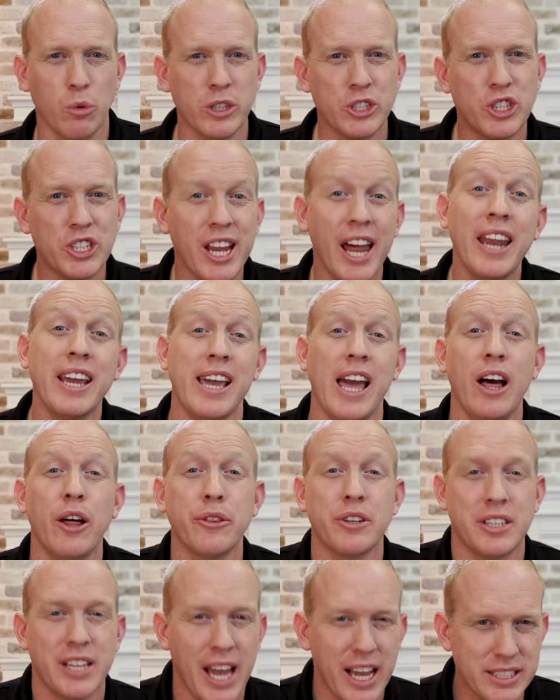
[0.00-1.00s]
Well, genetic
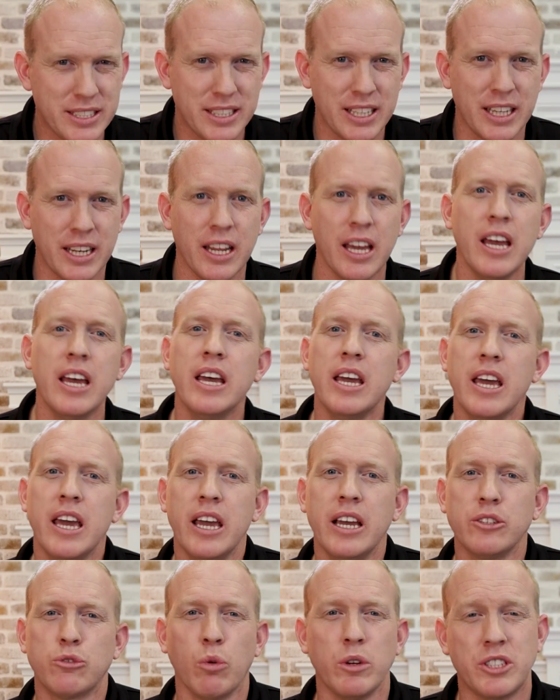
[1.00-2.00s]
health testing
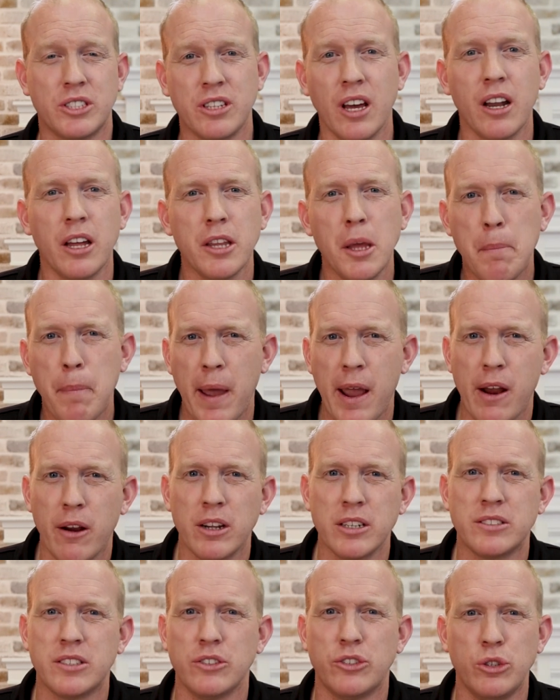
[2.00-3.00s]
is what's done on the
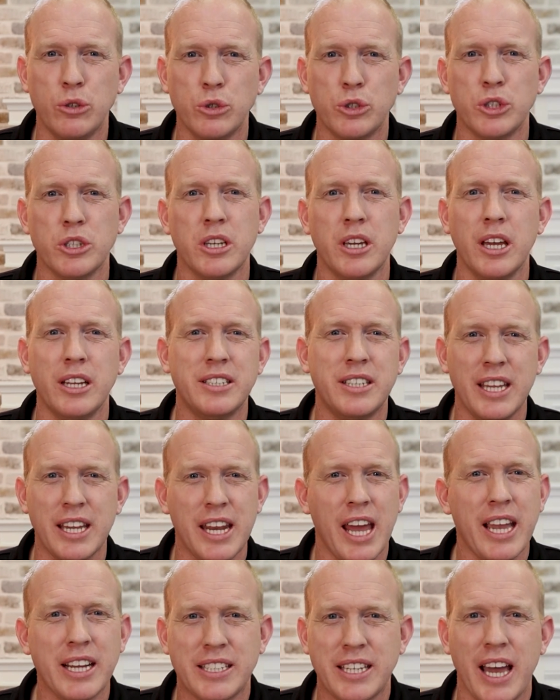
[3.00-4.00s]
parents. It's usually a
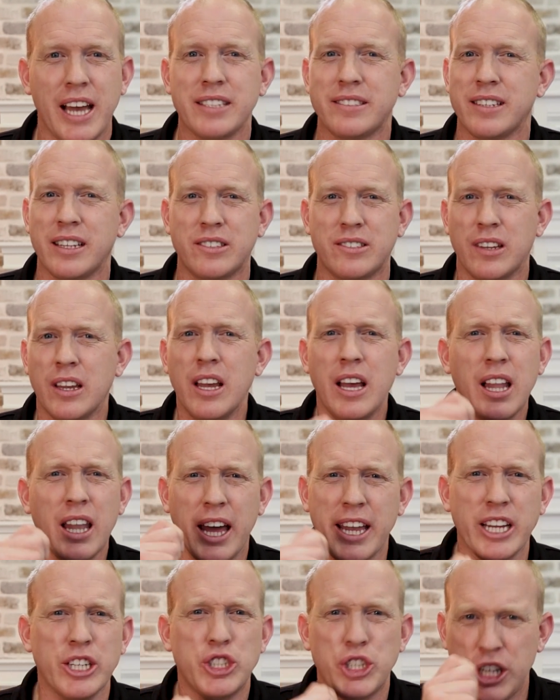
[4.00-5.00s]
DNA test that's
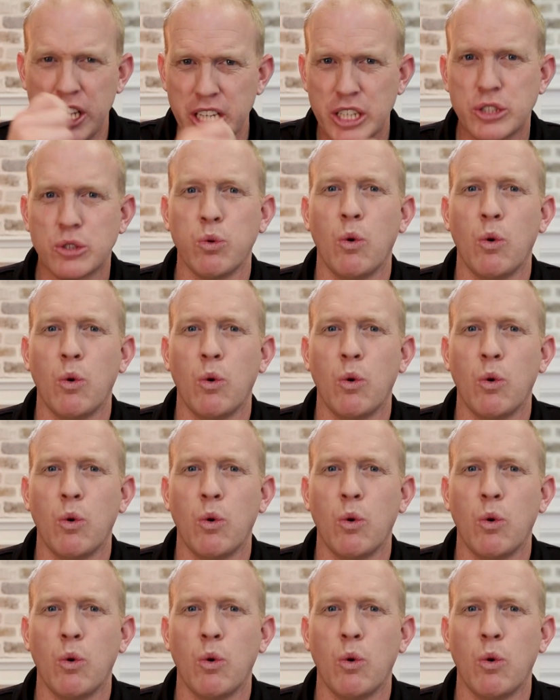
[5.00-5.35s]
like a cheek